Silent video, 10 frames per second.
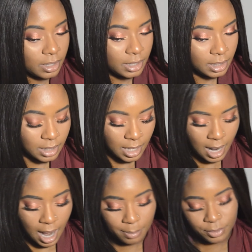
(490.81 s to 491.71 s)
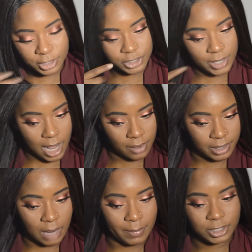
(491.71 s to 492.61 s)
it. I brush her out, and
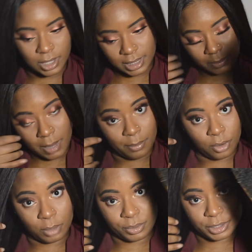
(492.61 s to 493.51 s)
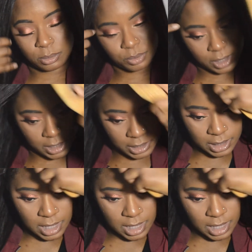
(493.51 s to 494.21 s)
then I make sure I take my boar bristle brush,